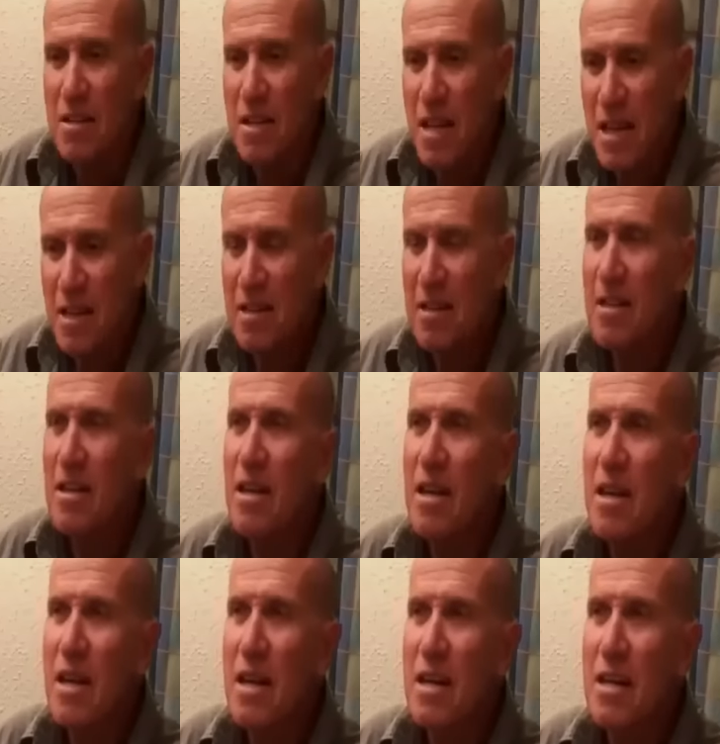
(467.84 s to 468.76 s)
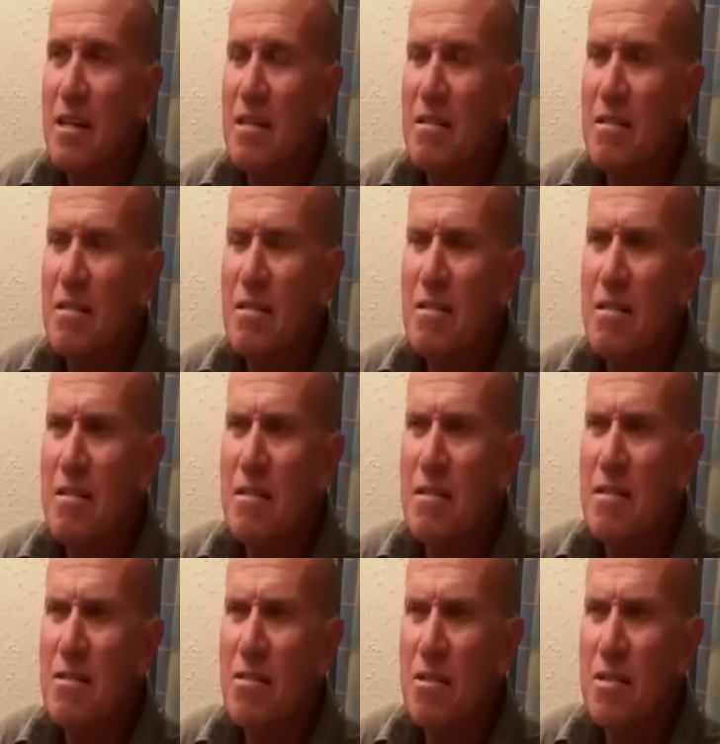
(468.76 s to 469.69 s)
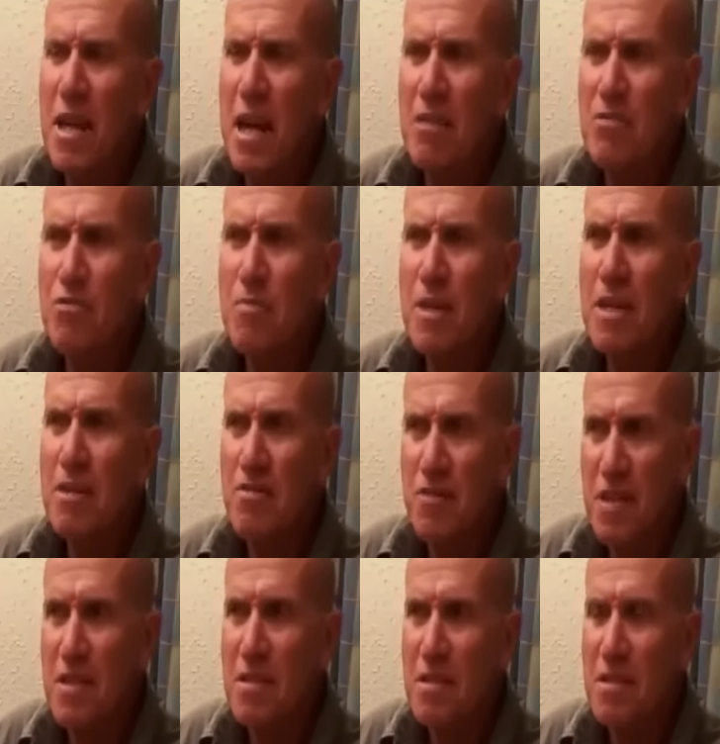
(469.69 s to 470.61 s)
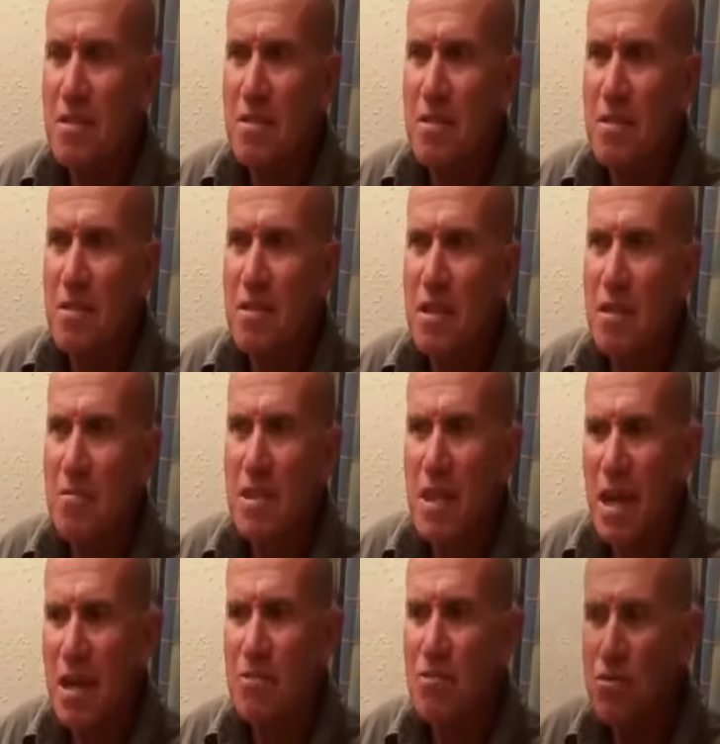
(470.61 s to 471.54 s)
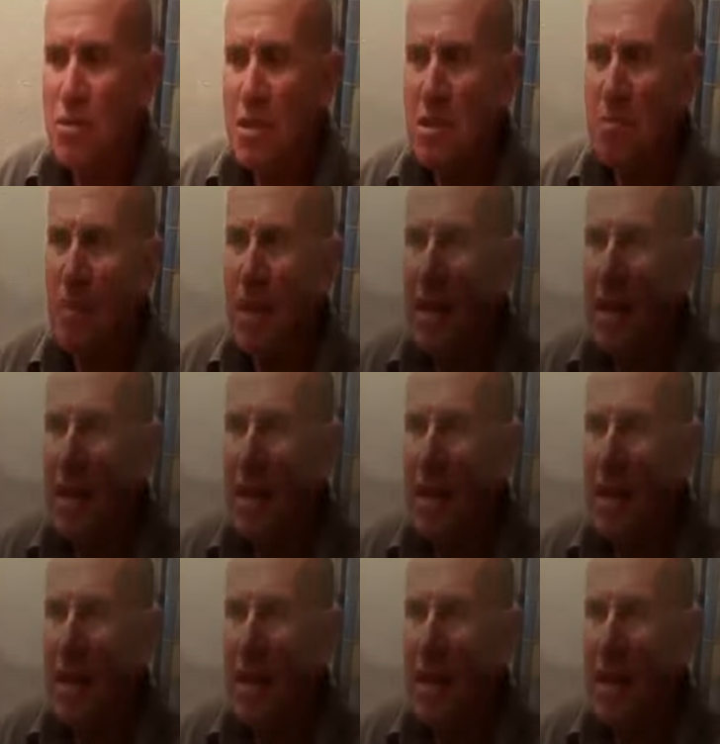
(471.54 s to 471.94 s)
And then I thought, how do you make it fit? I mean, how do you